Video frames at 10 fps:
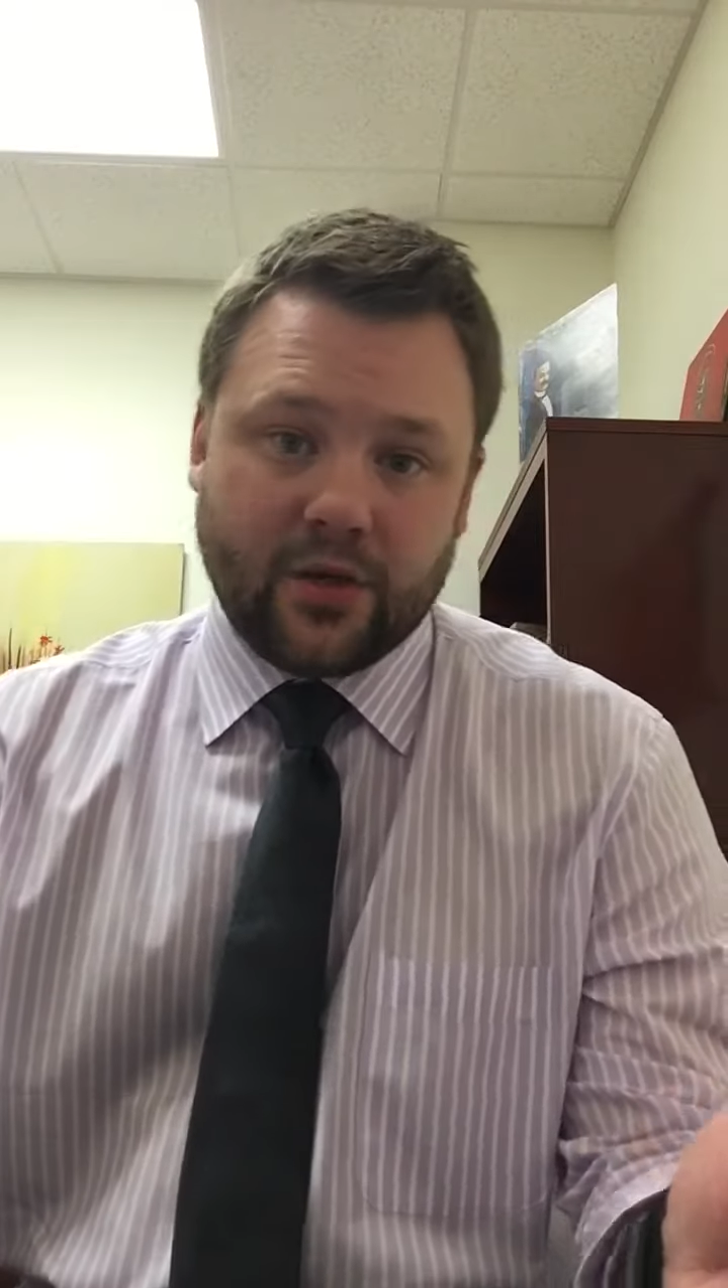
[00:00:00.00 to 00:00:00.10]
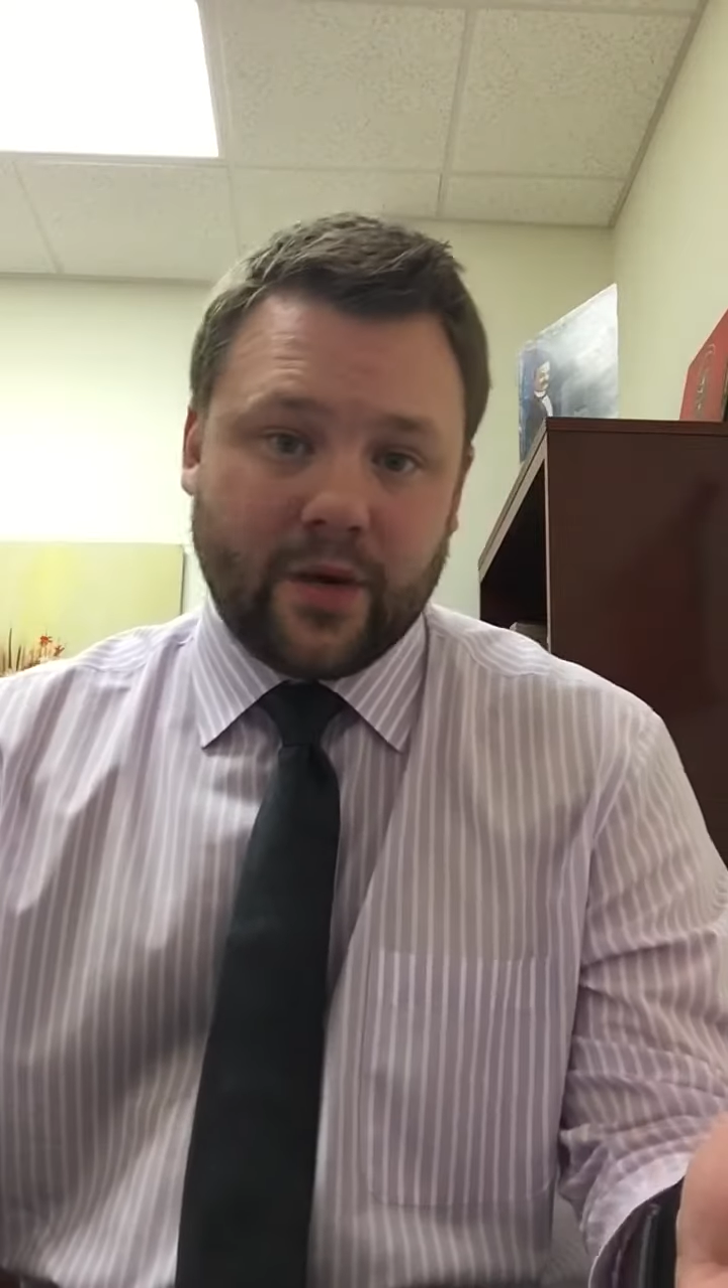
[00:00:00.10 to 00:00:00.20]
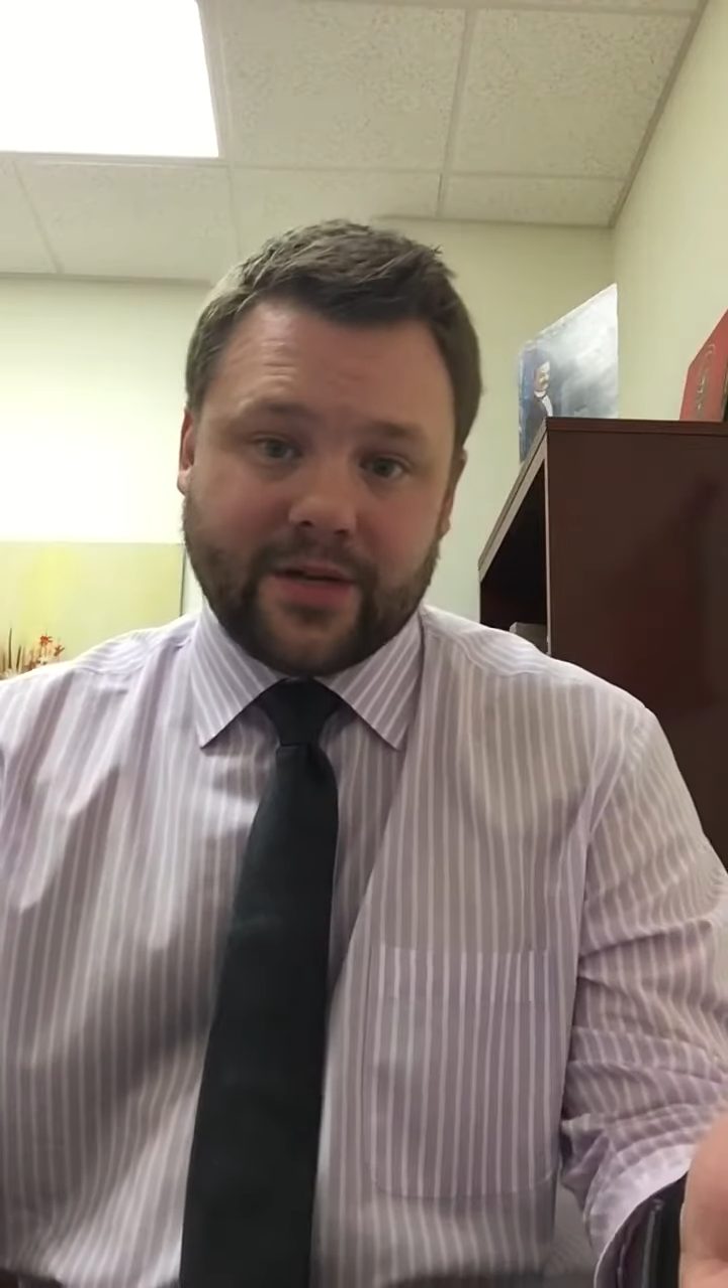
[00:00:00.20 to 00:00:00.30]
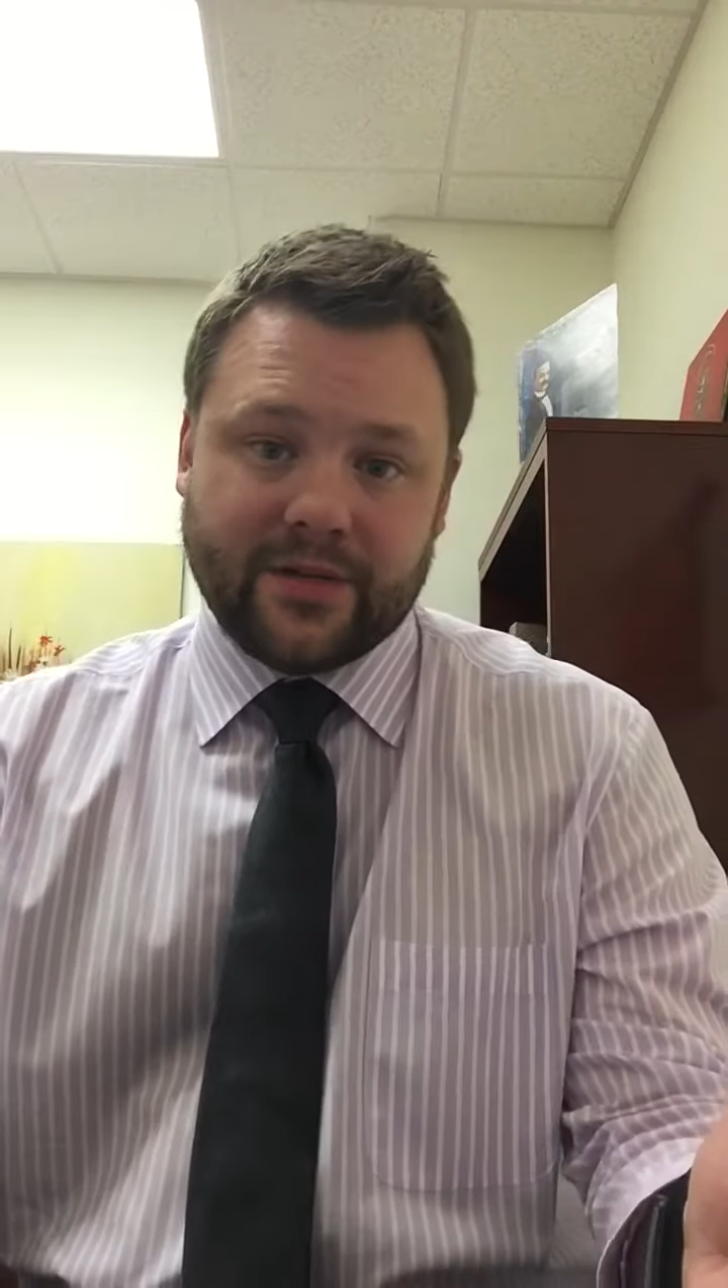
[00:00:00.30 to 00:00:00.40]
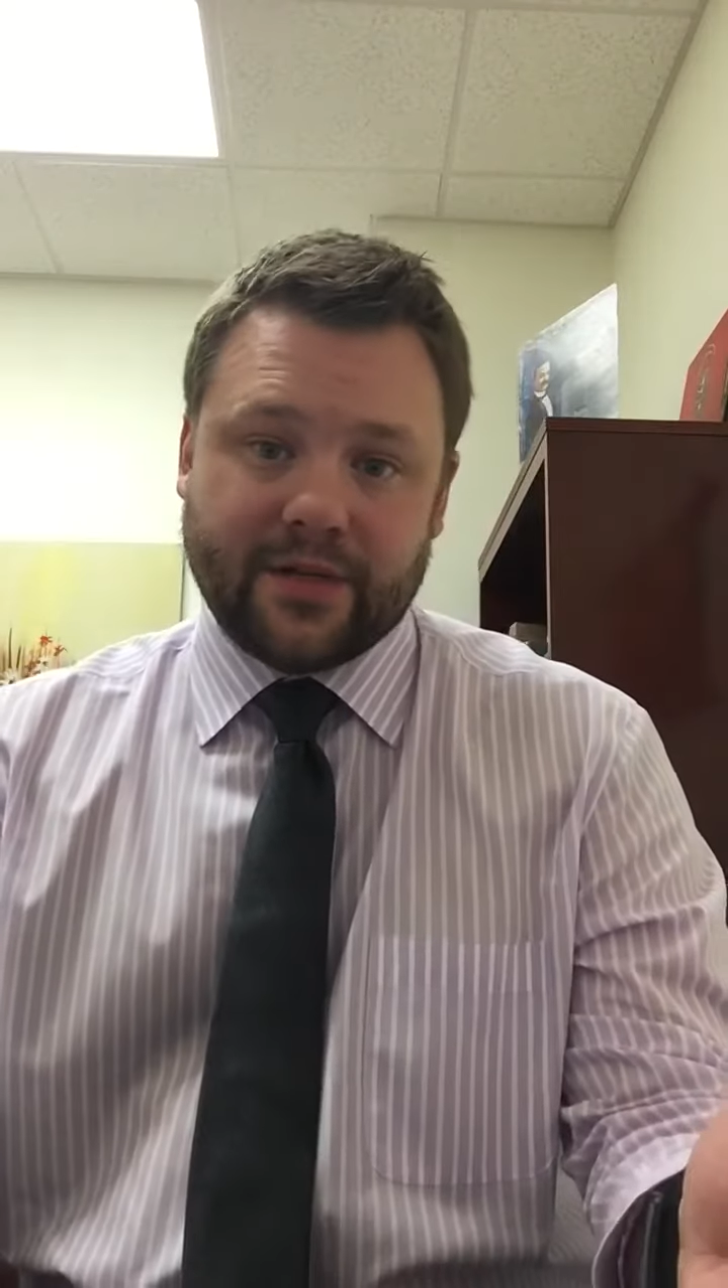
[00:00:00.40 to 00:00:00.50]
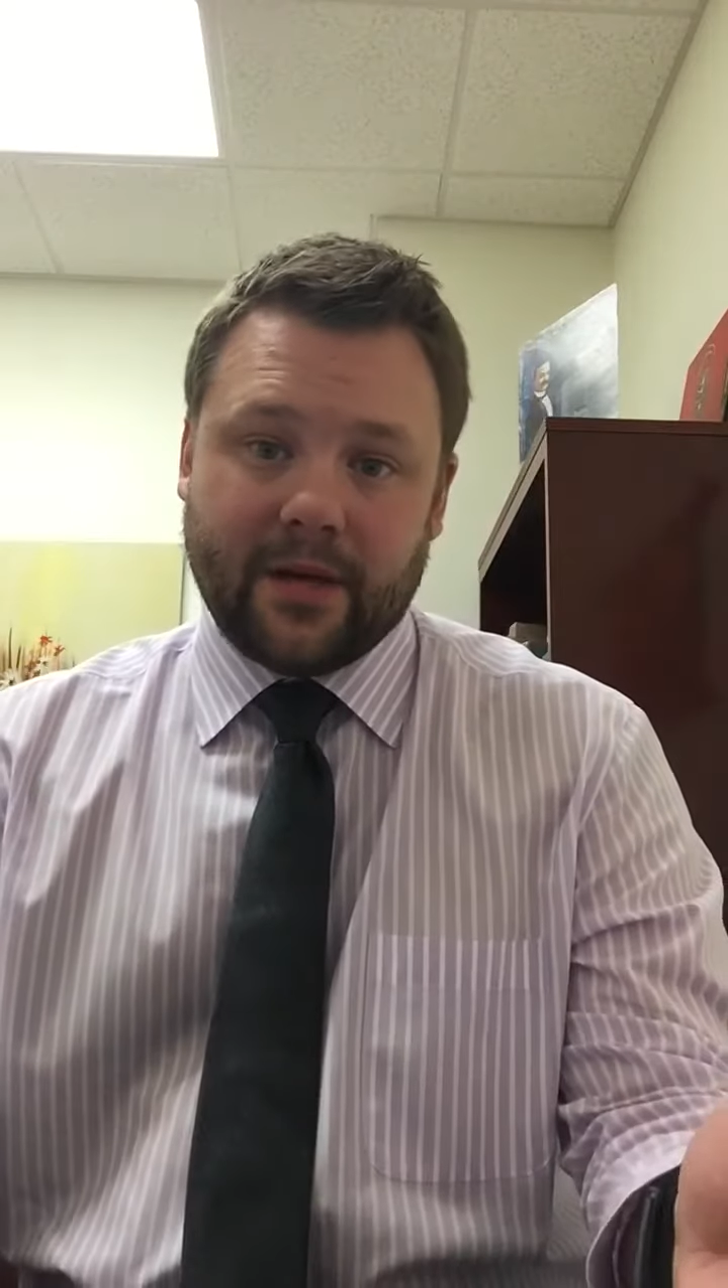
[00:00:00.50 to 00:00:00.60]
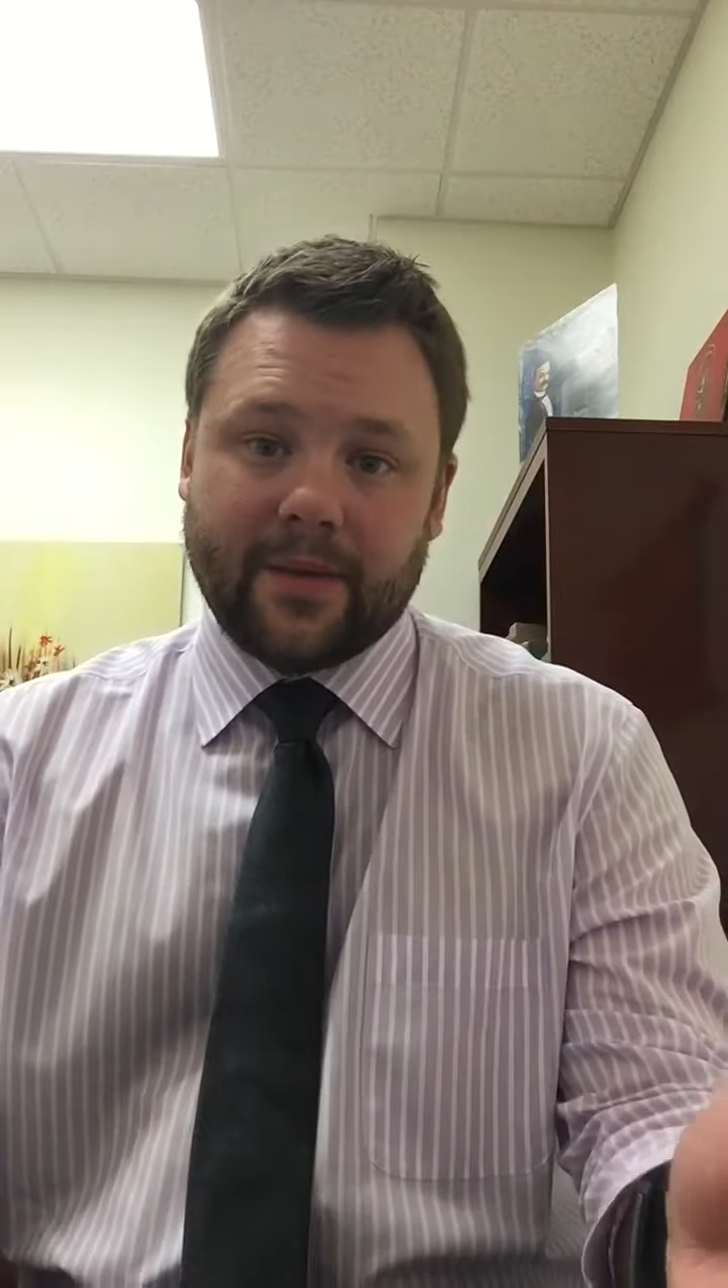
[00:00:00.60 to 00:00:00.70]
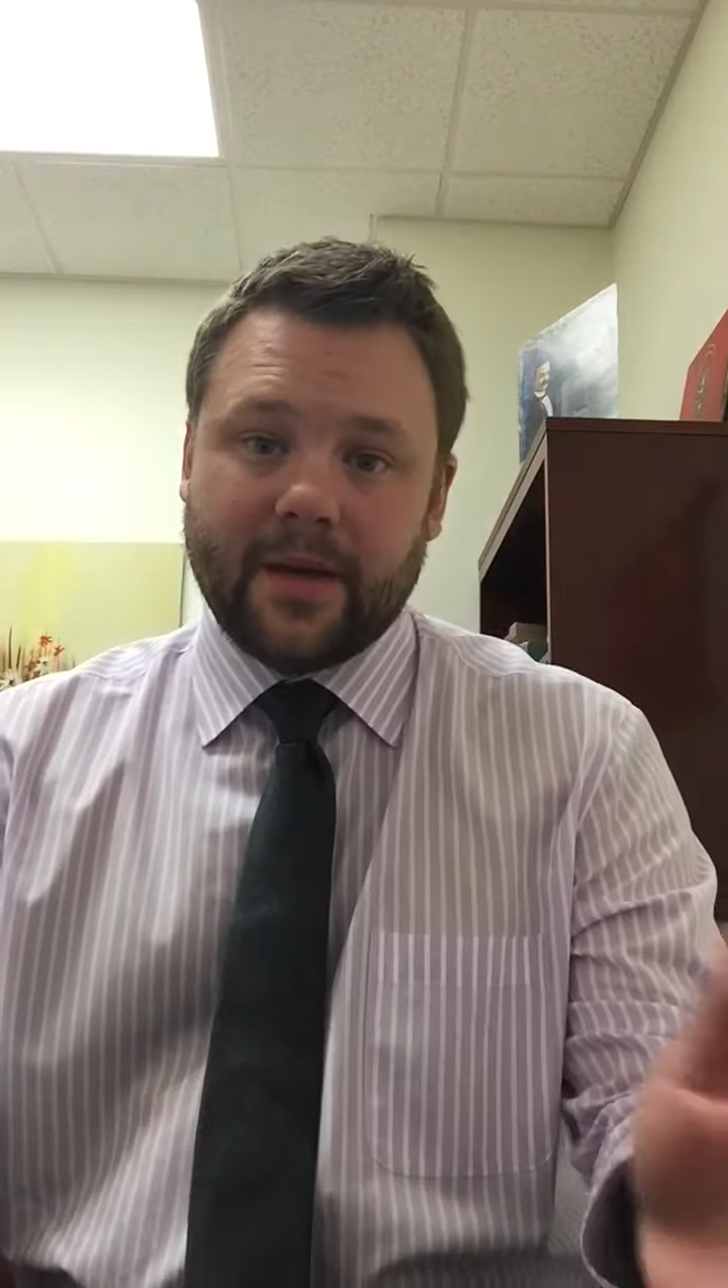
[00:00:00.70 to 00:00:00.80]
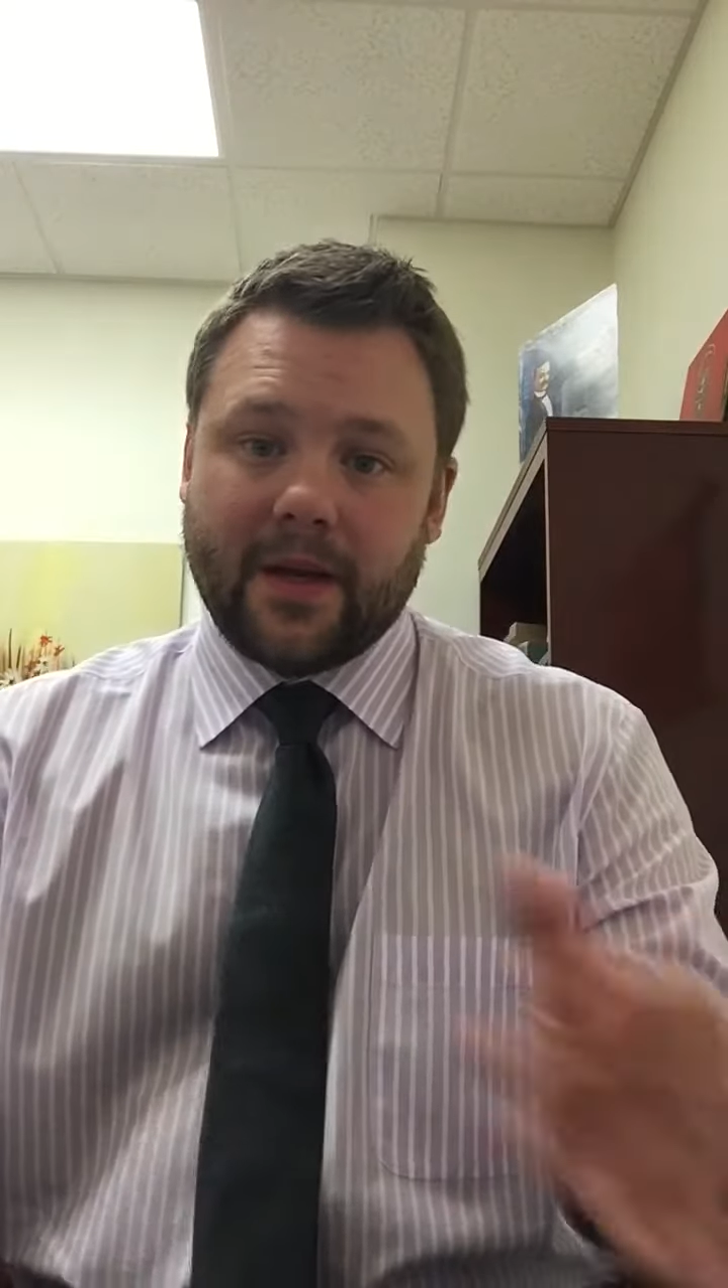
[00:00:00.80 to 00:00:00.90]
questions up